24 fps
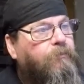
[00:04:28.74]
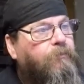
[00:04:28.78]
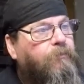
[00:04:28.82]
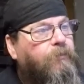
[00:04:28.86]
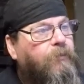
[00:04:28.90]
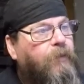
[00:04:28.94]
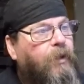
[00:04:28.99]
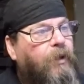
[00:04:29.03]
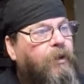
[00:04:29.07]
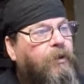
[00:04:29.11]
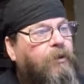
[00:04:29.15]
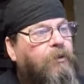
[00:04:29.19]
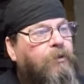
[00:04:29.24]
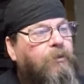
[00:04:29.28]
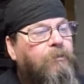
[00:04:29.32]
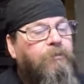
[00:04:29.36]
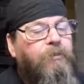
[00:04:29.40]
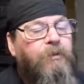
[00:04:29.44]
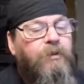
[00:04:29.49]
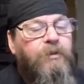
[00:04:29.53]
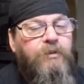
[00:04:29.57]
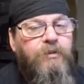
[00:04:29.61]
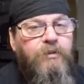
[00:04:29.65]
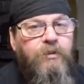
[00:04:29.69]
It couldn't
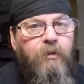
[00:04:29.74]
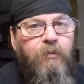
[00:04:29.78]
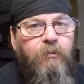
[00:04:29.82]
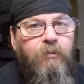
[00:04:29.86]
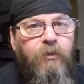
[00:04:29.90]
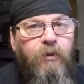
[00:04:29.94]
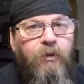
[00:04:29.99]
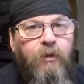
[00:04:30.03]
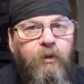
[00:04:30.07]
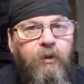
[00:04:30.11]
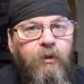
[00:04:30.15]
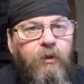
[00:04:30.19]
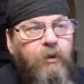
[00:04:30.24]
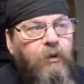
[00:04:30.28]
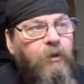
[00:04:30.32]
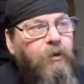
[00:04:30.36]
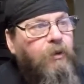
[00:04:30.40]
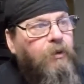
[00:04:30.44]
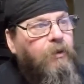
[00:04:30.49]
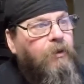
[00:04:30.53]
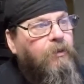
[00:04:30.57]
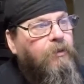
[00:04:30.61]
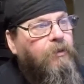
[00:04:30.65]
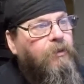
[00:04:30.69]
be simpler.
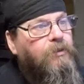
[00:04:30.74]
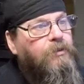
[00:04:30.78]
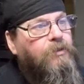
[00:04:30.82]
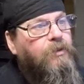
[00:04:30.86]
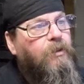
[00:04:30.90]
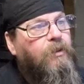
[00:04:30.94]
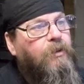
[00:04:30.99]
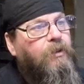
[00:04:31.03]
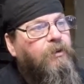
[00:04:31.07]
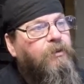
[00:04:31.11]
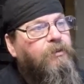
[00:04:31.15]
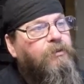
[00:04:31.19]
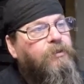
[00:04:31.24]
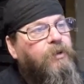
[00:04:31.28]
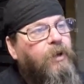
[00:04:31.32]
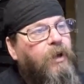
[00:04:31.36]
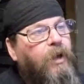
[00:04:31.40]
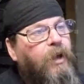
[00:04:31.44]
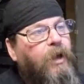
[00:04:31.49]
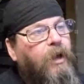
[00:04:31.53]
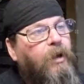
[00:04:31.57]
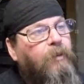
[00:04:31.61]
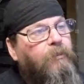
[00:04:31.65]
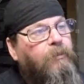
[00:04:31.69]
There's a little
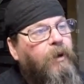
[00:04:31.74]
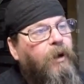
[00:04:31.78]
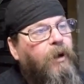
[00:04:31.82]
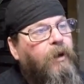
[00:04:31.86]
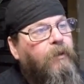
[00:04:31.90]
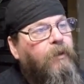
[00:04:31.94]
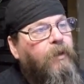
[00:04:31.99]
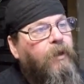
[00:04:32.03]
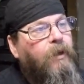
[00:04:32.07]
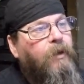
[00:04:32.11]
tab on that